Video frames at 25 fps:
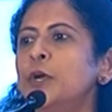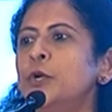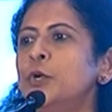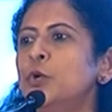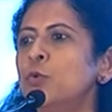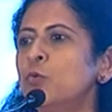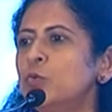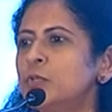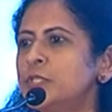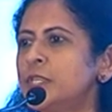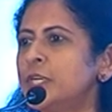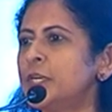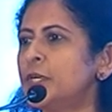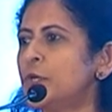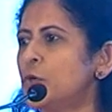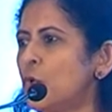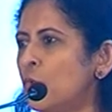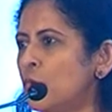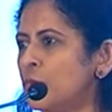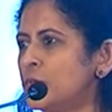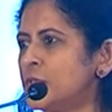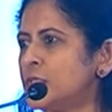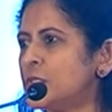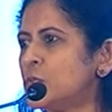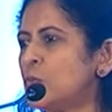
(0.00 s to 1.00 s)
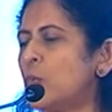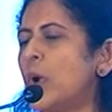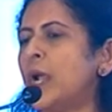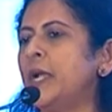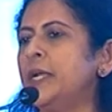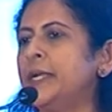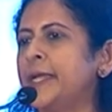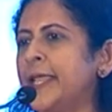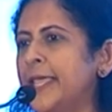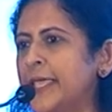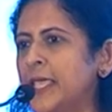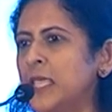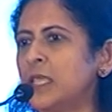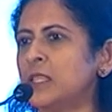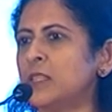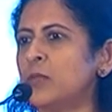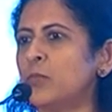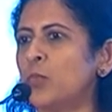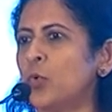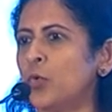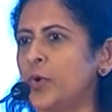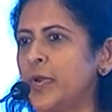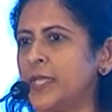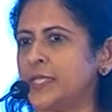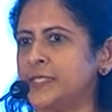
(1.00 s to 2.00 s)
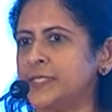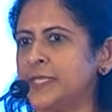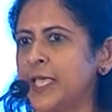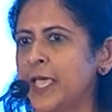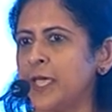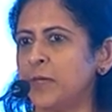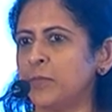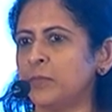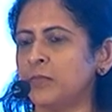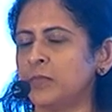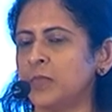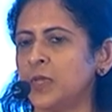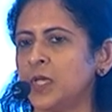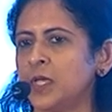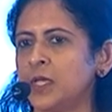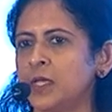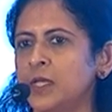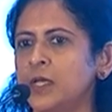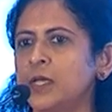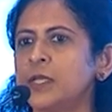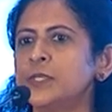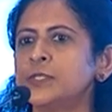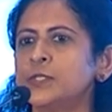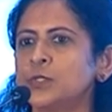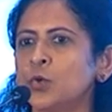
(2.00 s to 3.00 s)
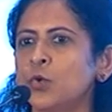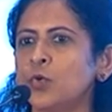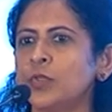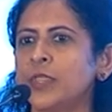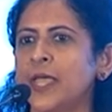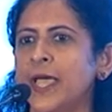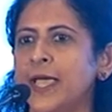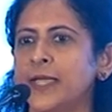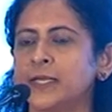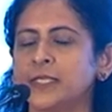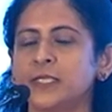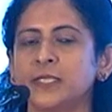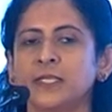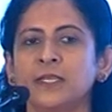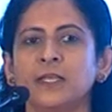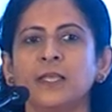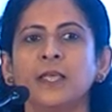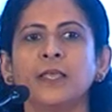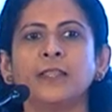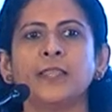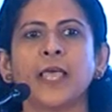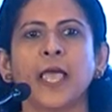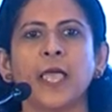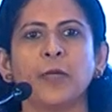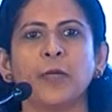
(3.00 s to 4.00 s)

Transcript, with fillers: do's and don'ts while taking the board exam, so that the